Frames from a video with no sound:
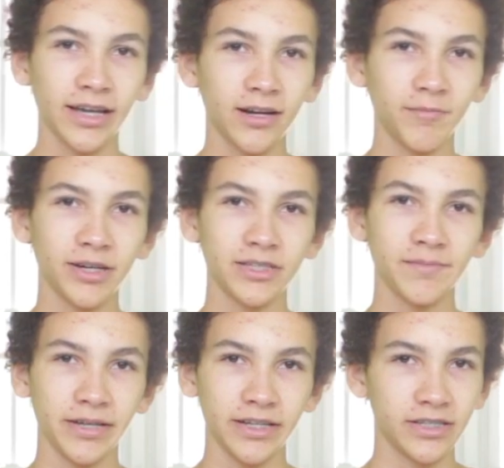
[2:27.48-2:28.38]
it kind of bugs
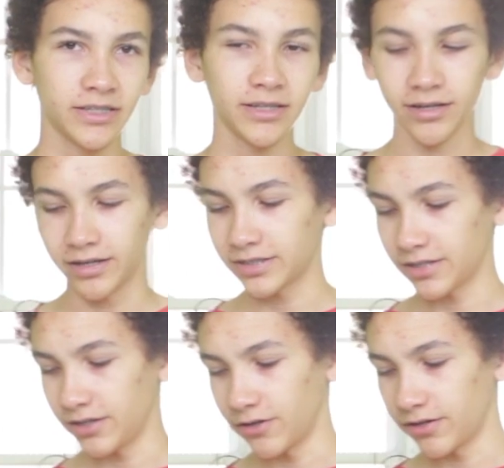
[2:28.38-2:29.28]
me, just so
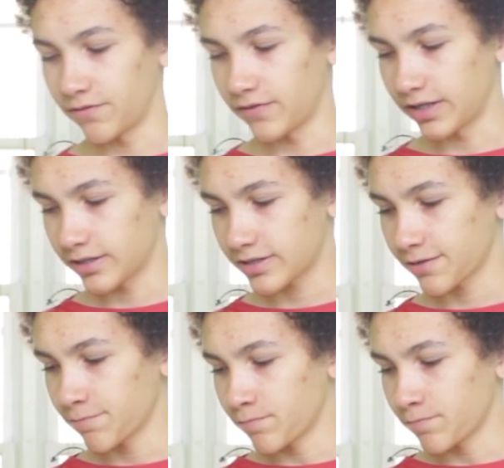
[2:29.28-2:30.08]
you know in advance.